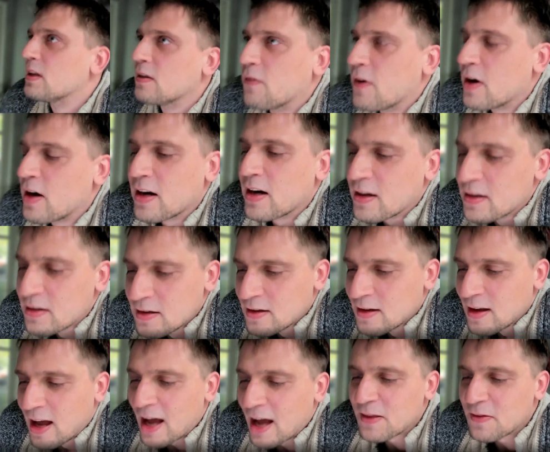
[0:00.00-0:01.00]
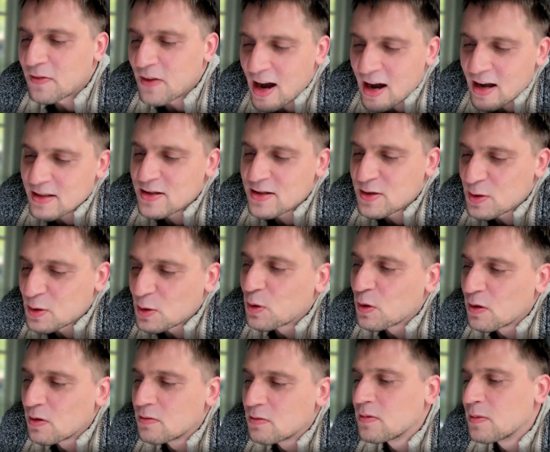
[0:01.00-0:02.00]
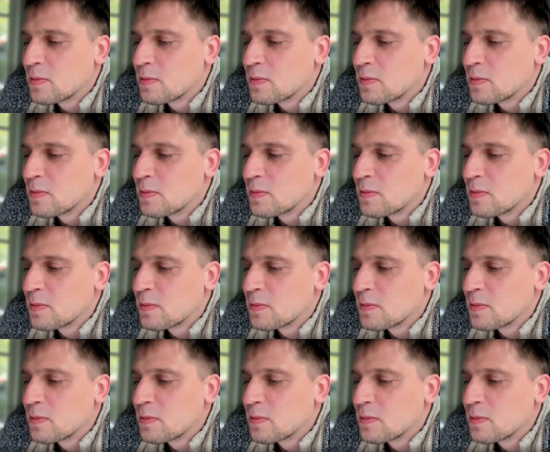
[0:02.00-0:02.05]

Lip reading: very advanced tool.